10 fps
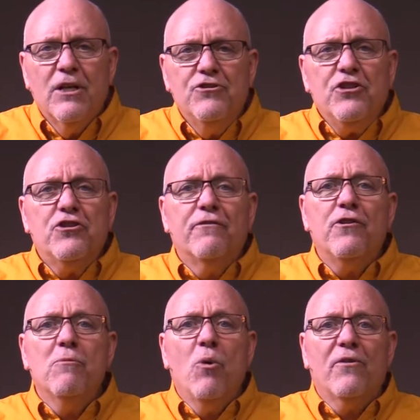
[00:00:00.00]
Just a
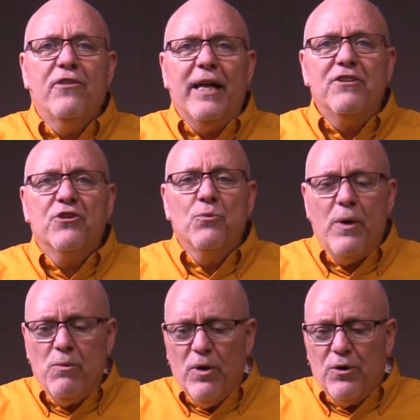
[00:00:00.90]
few more things that
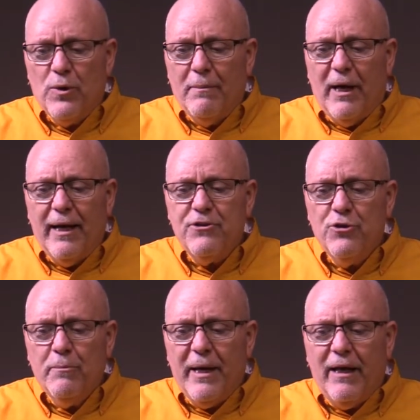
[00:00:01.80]
we want to remind
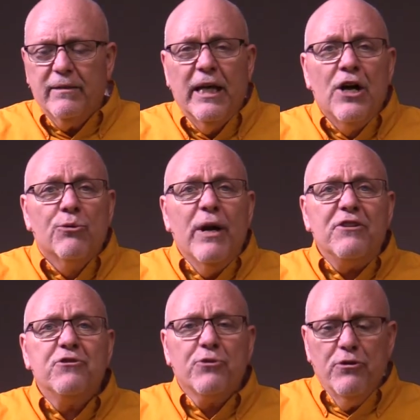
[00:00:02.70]
you about.
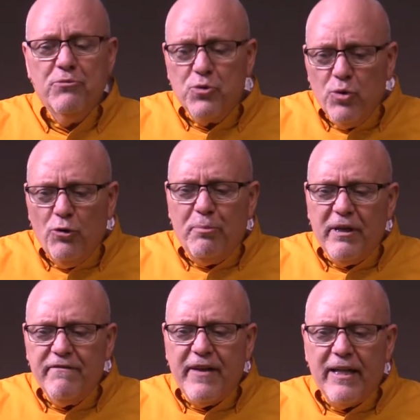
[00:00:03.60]
Restrooms will be
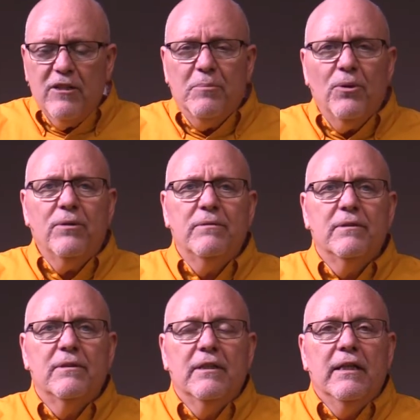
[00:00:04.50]
available.
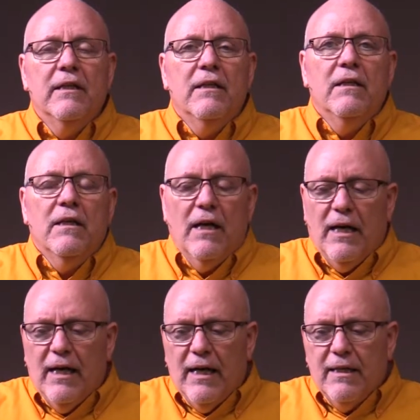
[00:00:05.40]

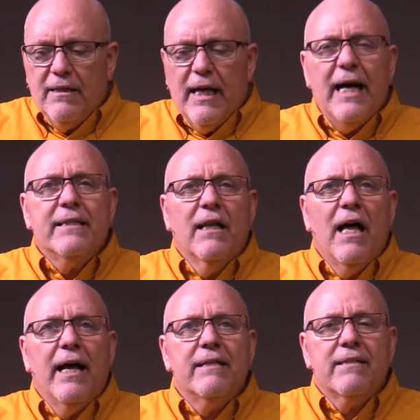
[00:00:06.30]

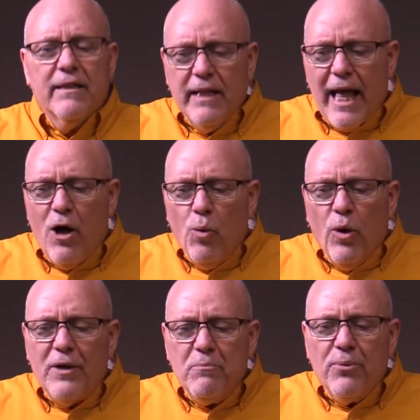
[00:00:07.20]
Guidelines allow
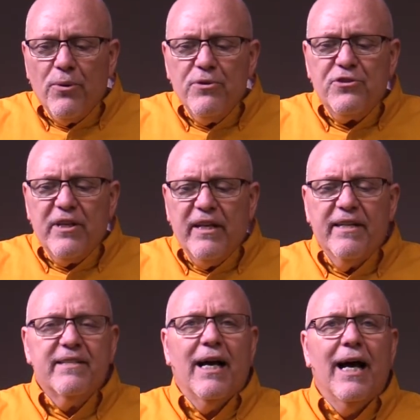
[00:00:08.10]
one person at a
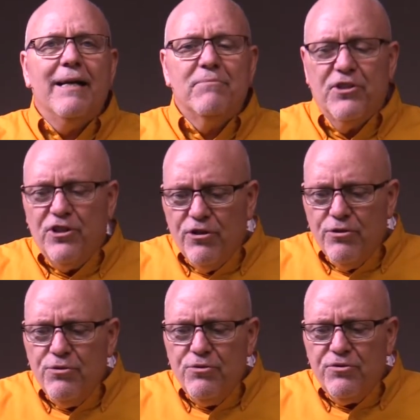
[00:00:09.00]
time to
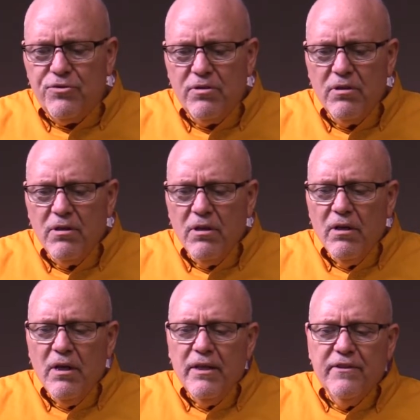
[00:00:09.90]
use
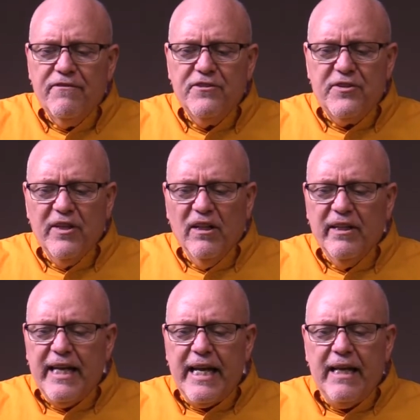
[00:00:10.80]
the
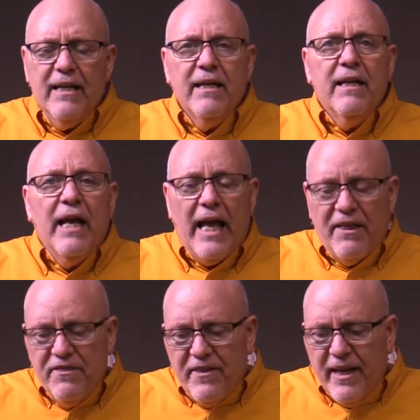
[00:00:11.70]
facility,
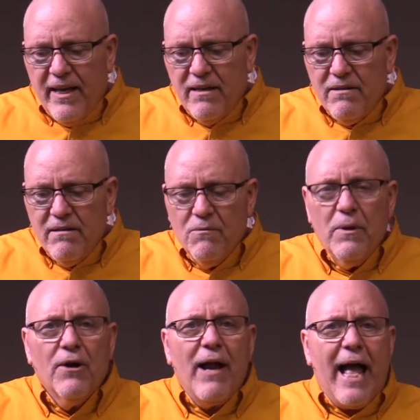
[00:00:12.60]
and then
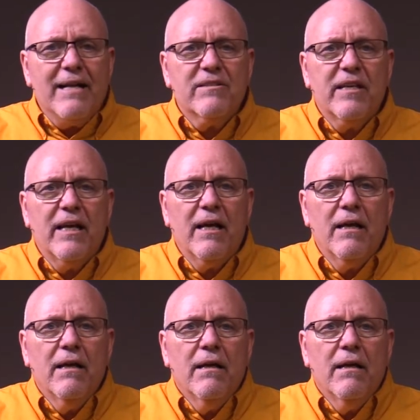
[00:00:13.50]
we are asking